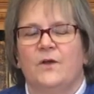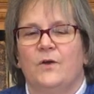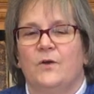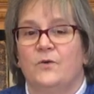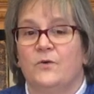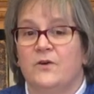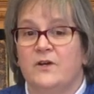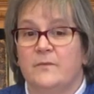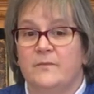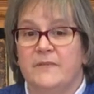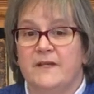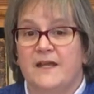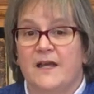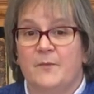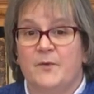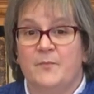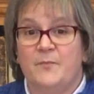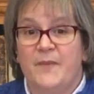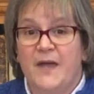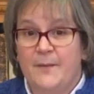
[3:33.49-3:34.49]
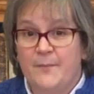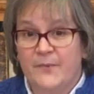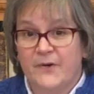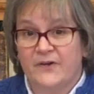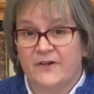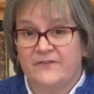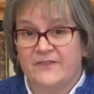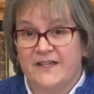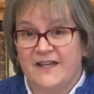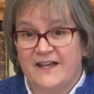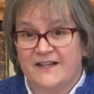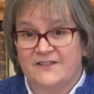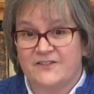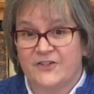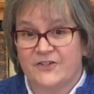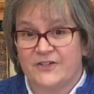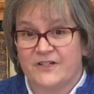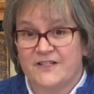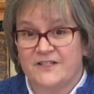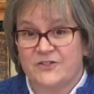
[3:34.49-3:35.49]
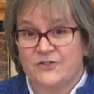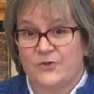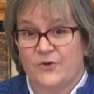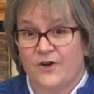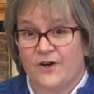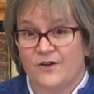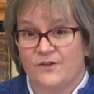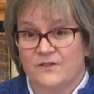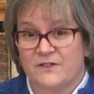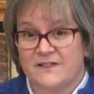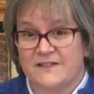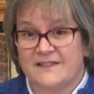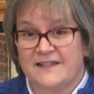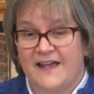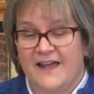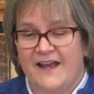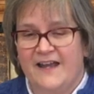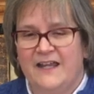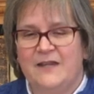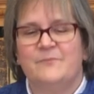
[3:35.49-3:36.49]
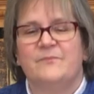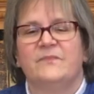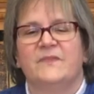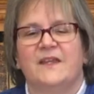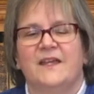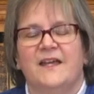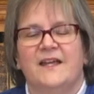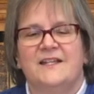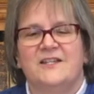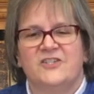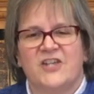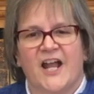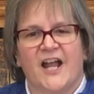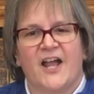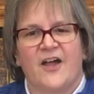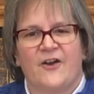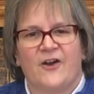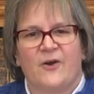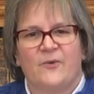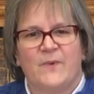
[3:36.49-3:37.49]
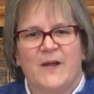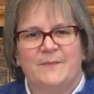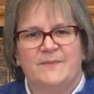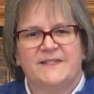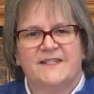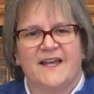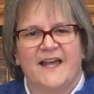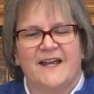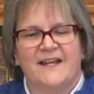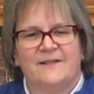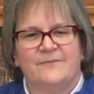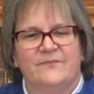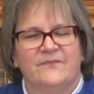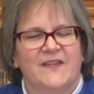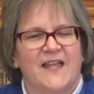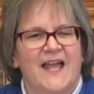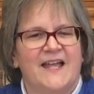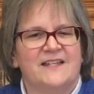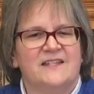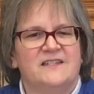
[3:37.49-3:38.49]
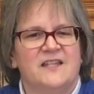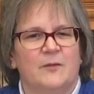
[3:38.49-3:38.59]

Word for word: or to become a member of the Exeter Historical Society, check out our website at